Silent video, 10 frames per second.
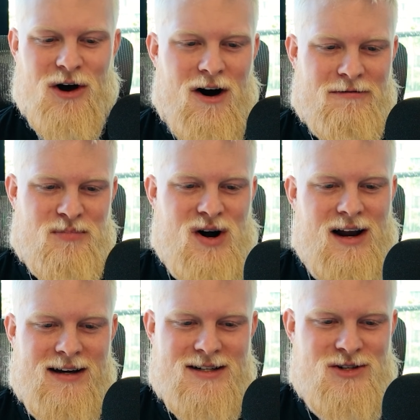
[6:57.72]
golf
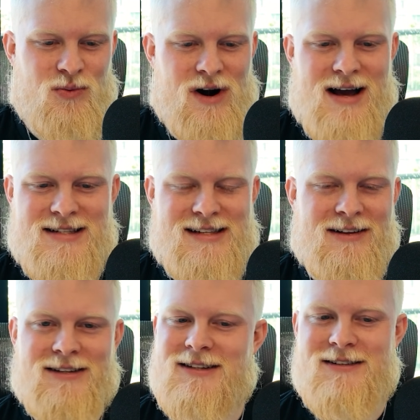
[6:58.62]
products, we're not
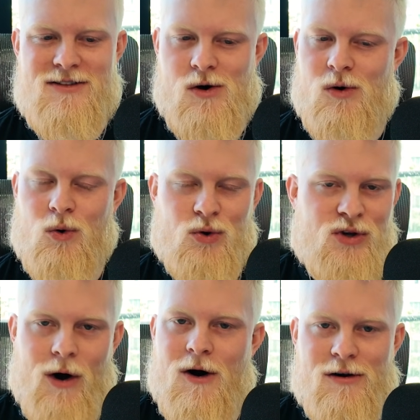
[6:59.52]
selling to the
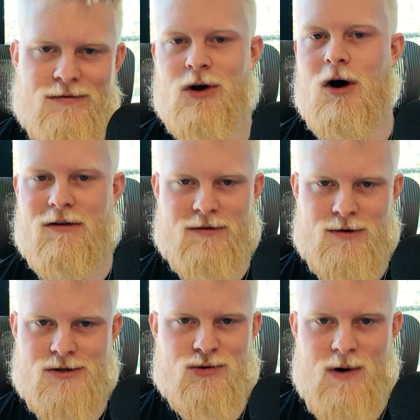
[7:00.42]
old guard of
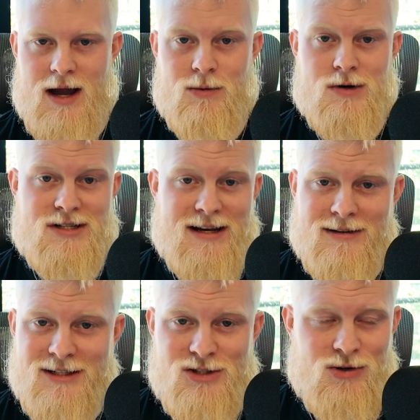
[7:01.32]
golfers, right? We're
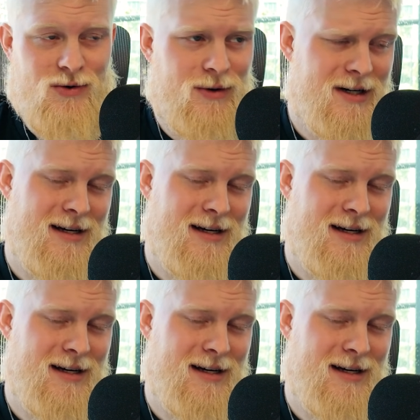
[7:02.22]
selling to,